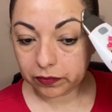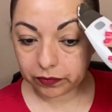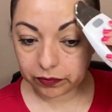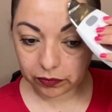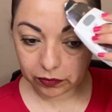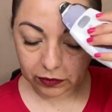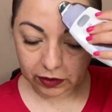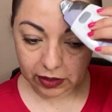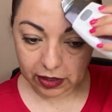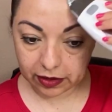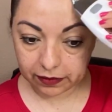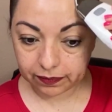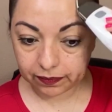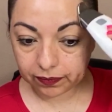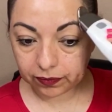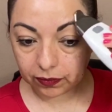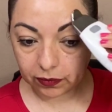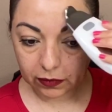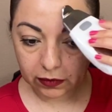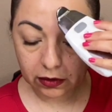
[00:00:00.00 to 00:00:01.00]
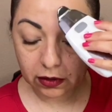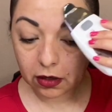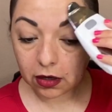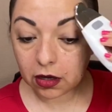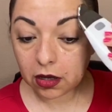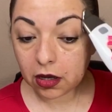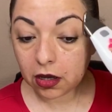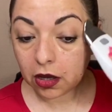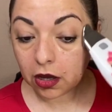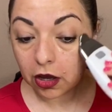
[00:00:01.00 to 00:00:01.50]
Okay.
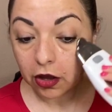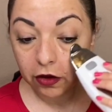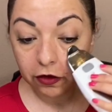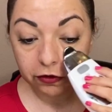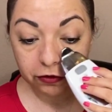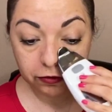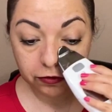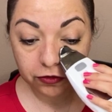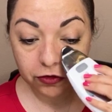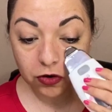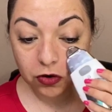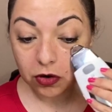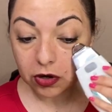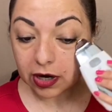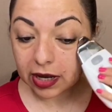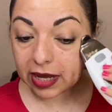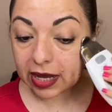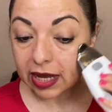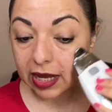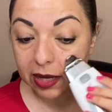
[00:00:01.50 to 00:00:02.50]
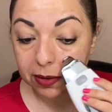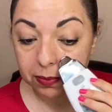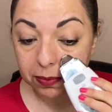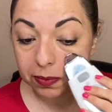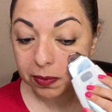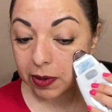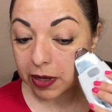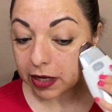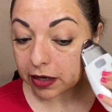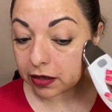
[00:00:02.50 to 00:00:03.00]
For a
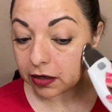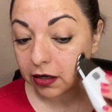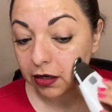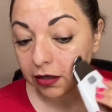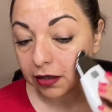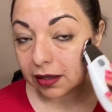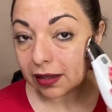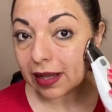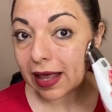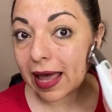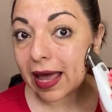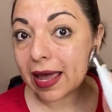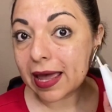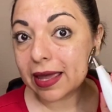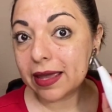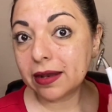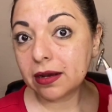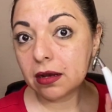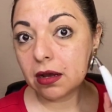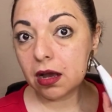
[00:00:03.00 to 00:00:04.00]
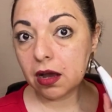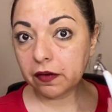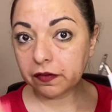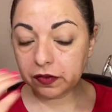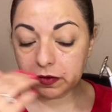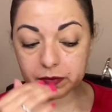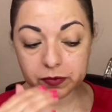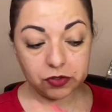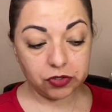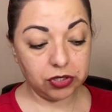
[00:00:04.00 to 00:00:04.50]
better glide of the
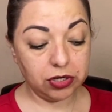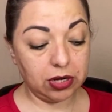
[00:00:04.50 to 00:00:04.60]
machine,